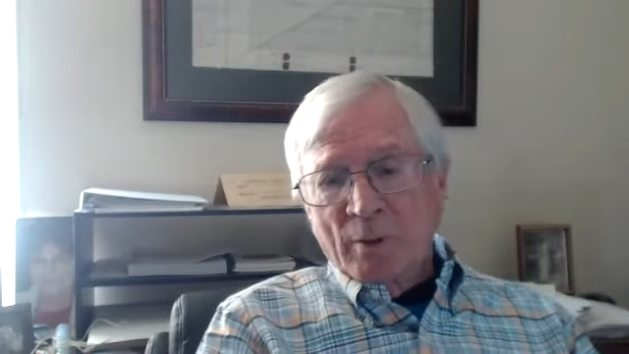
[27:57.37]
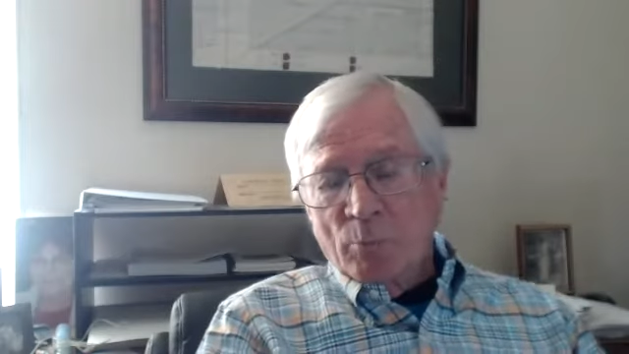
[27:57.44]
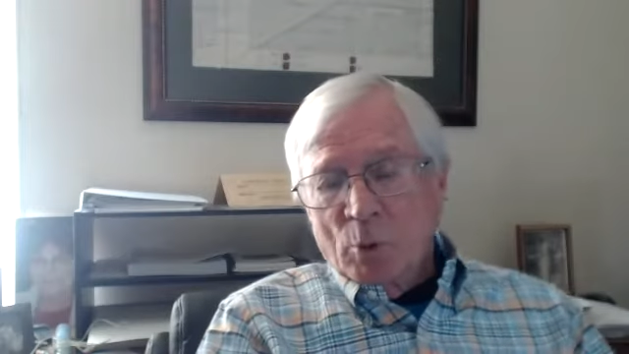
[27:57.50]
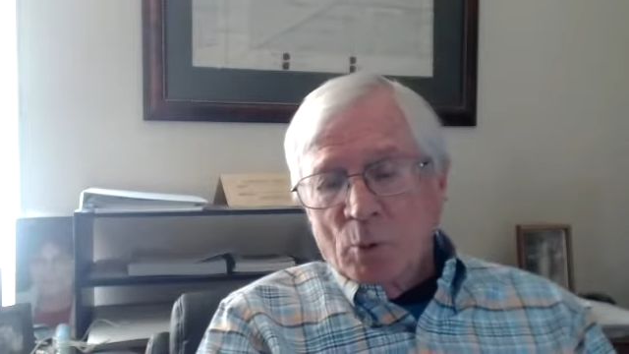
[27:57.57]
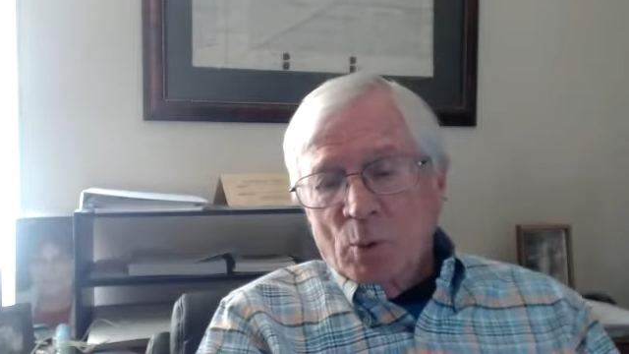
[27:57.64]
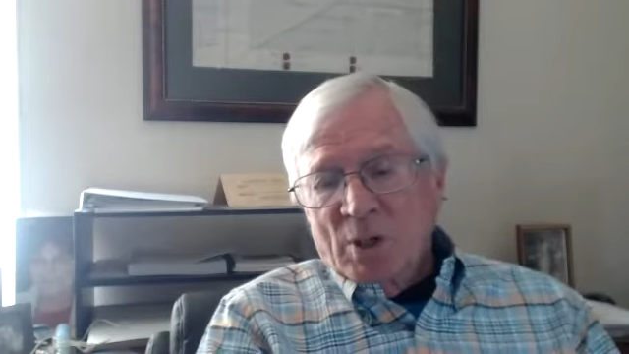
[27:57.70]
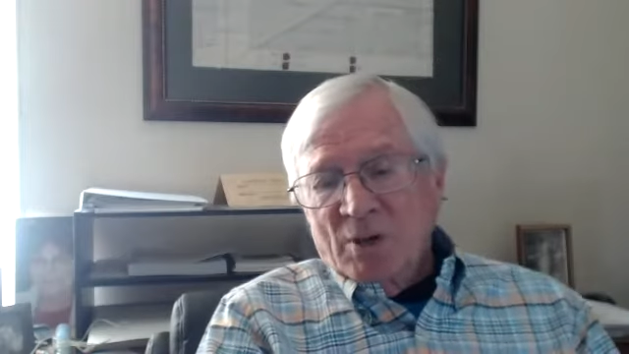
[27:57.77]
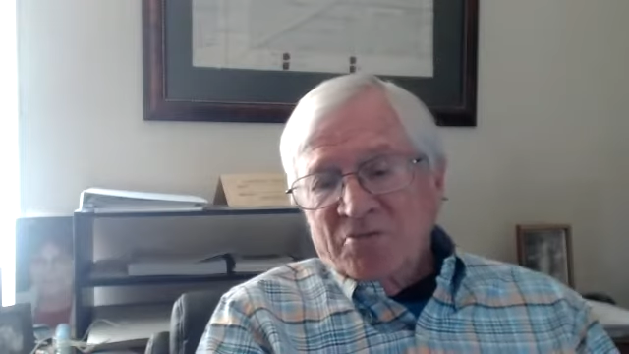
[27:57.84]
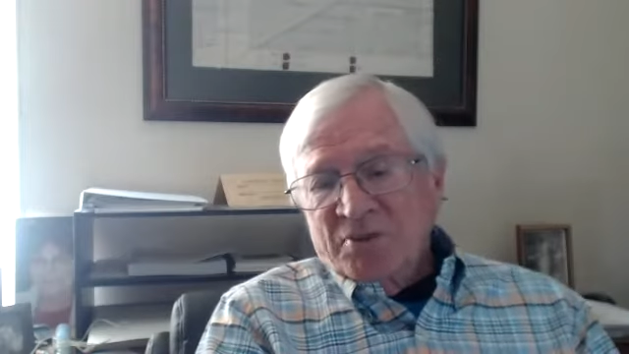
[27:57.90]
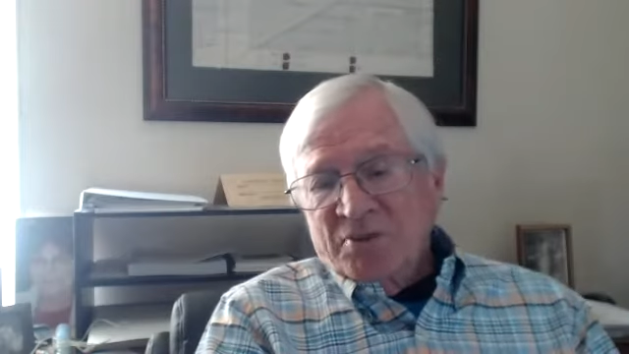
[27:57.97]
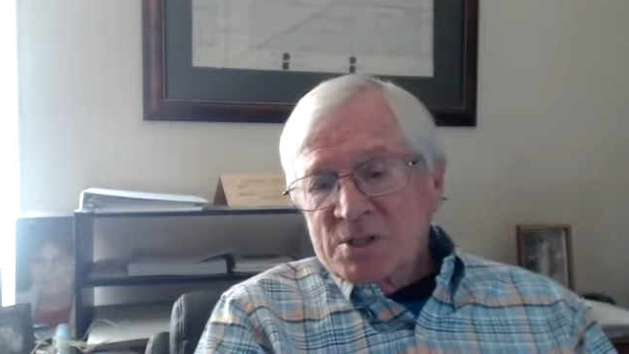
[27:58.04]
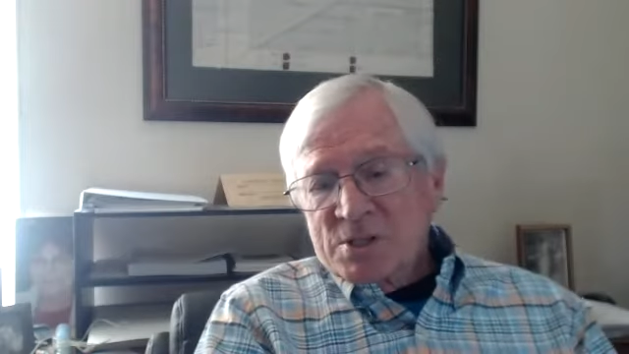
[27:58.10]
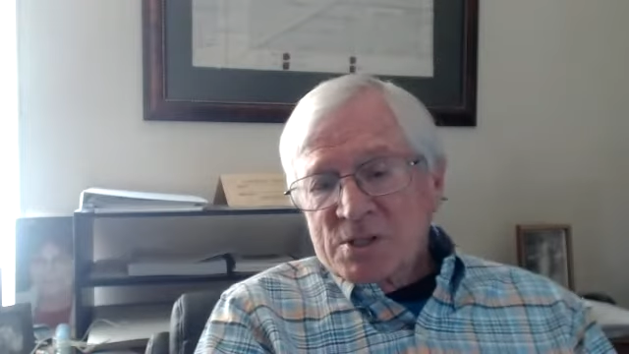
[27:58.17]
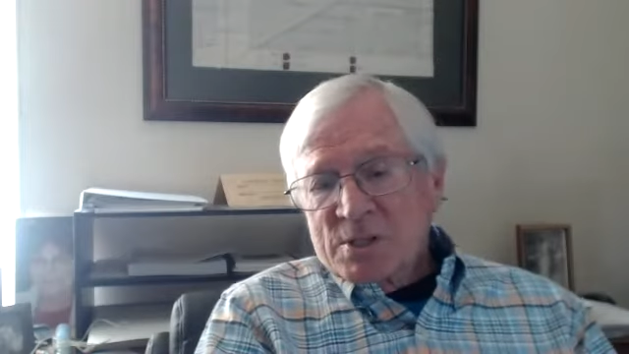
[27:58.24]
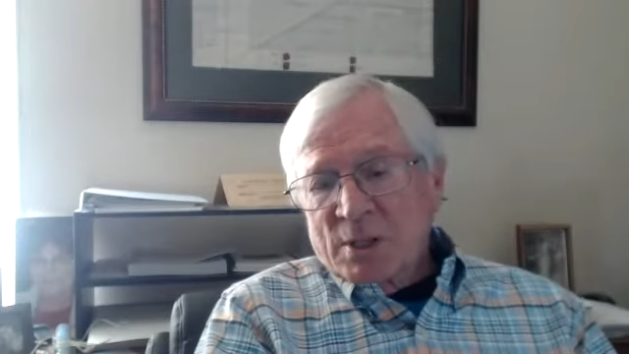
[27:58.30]
But what if
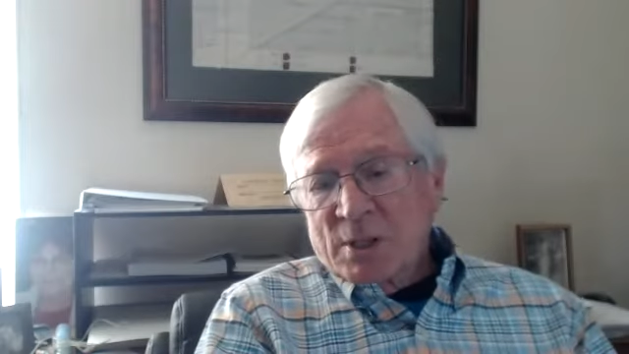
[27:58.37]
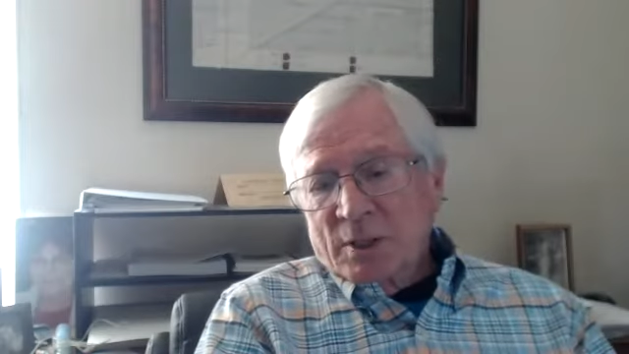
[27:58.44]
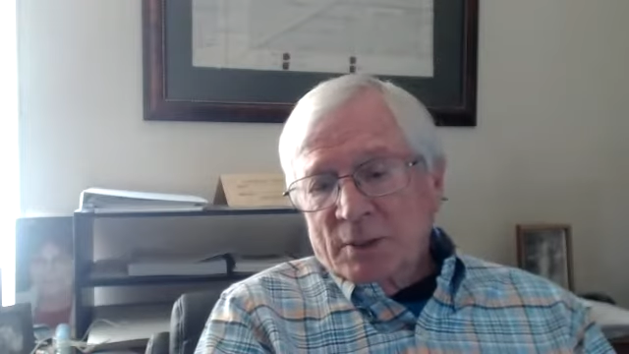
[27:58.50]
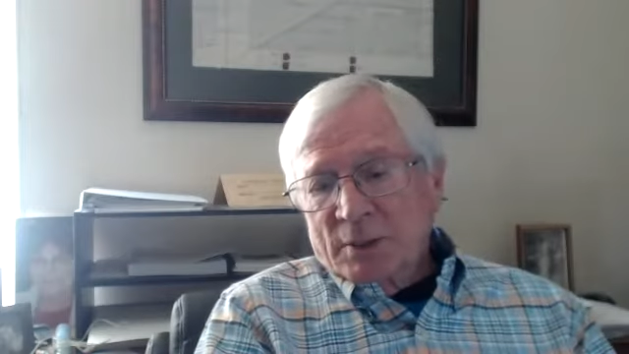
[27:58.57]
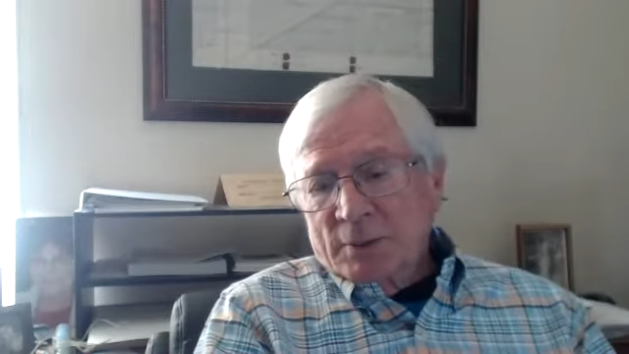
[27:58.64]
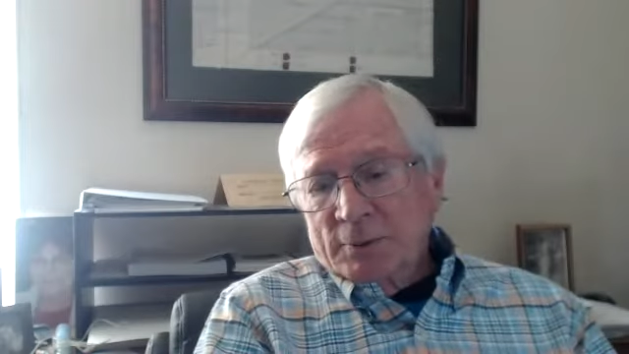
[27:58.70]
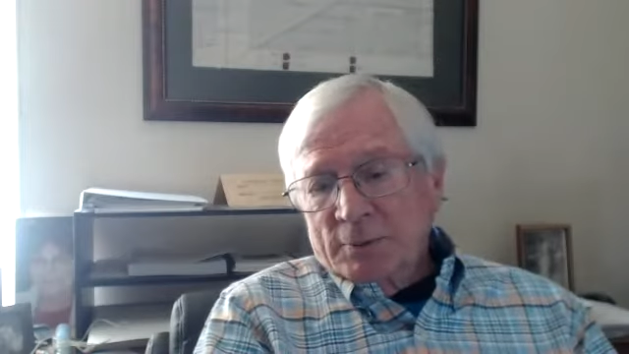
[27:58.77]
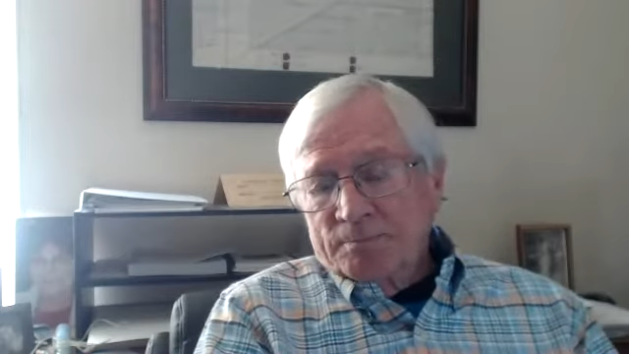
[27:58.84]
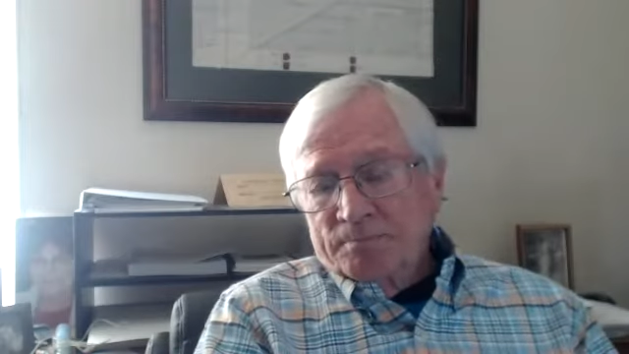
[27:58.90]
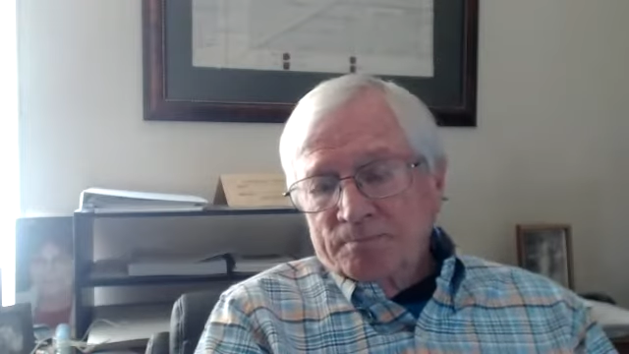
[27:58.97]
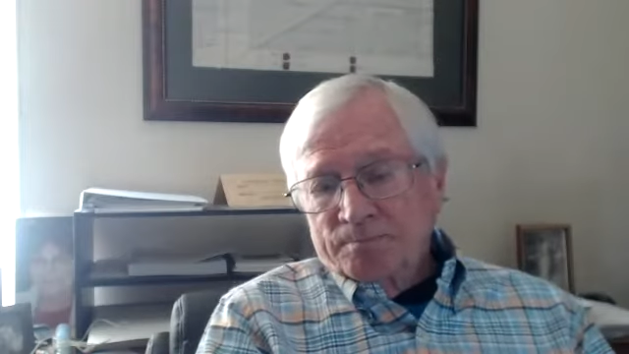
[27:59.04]
it's, I